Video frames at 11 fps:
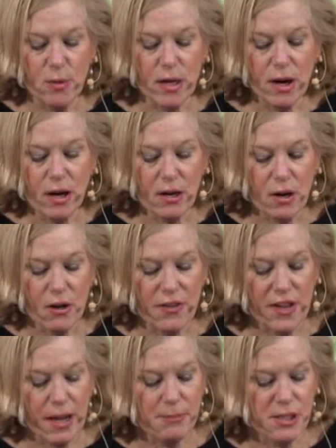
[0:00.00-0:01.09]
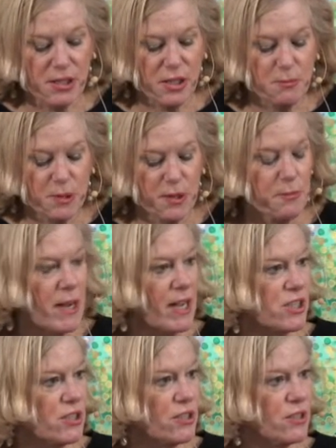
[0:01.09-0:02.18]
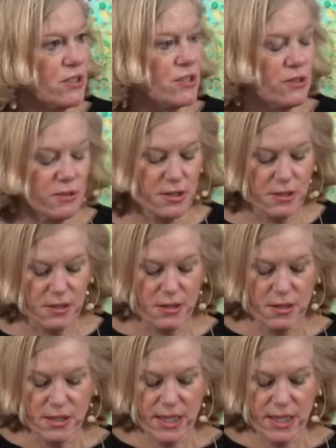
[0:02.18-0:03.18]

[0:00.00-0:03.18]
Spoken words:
What are all the options to put your passion to good use?